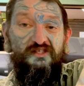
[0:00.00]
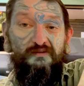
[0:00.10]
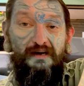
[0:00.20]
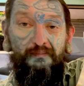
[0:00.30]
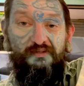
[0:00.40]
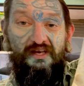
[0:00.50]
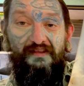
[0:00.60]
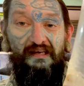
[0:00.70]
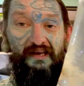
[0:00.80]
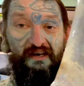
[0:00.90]
them up. So
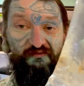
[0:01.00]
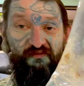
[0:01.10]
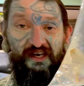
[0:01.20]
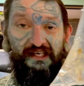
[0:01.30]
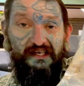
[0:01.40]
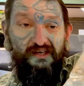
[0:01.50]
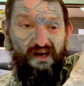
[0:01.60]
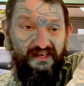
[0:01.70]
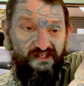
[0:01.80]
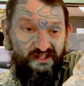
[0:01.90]
they're like a really
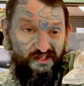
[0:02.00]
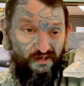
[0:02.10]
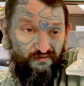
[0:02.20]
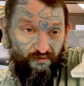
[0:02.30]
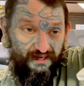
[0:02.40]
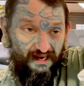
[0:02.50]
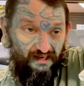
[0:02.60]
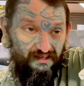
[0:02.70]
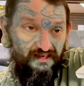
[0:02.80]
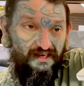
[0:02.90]
nice silvery
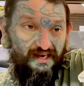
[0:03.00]
color.